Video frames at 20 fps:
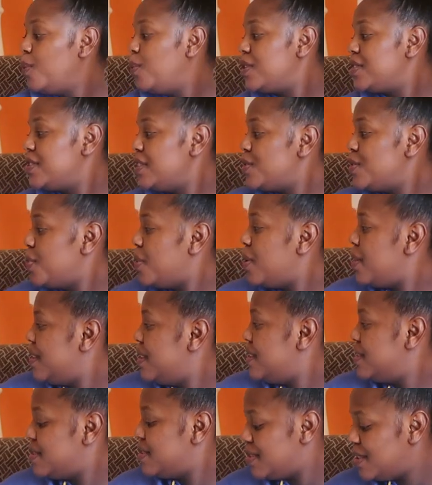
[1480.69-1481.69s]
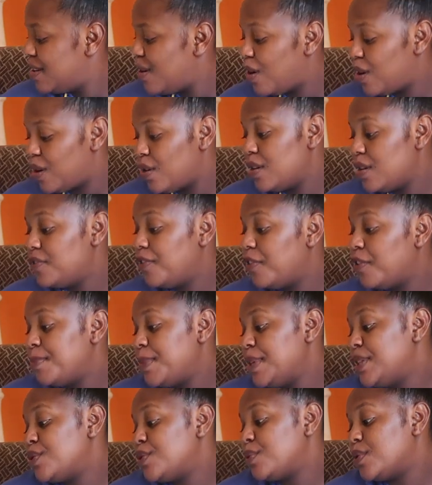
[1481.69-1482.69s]
was it worth it or not?
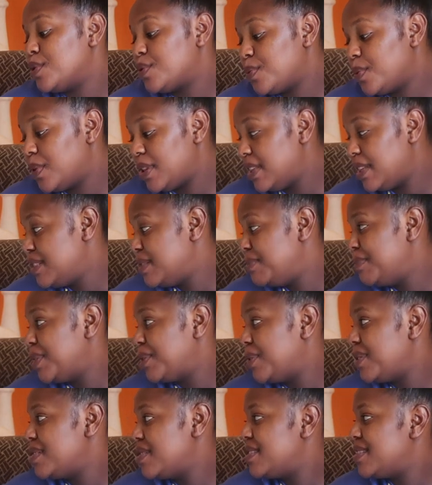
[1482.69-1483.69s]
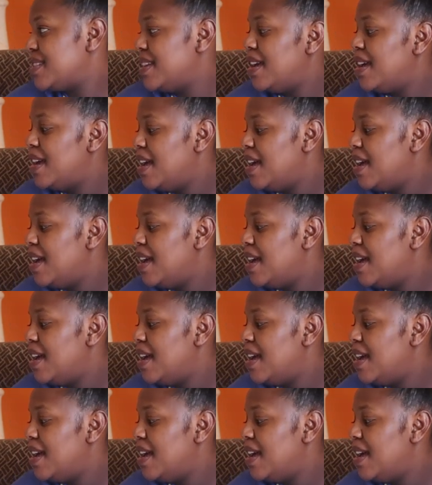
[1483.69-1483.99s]
For me, it was worth it because